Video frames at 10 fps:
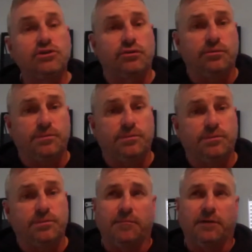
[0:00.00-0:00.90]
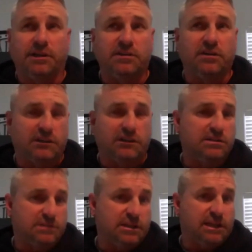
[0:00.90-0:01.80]
groups, um,
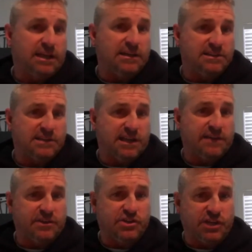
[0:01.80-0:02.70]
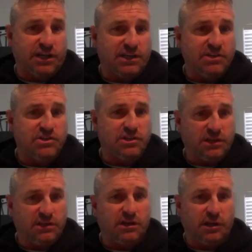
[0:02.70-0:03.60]
I, I did understand the
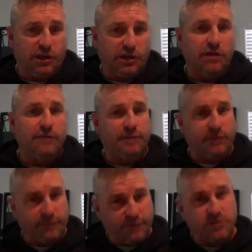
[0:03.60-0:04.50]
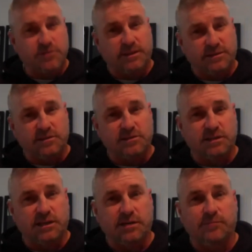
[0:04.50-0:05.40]
change in the logo from the first one to the
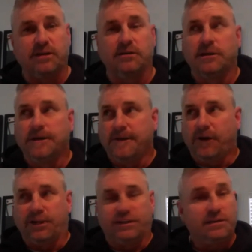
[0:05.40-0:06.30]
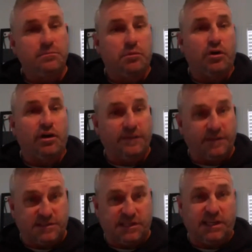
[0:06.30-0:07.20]
second one. I didn't mind
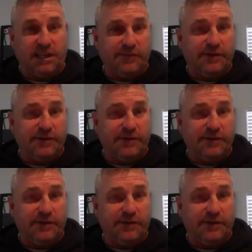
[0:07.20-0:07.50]
the 10 year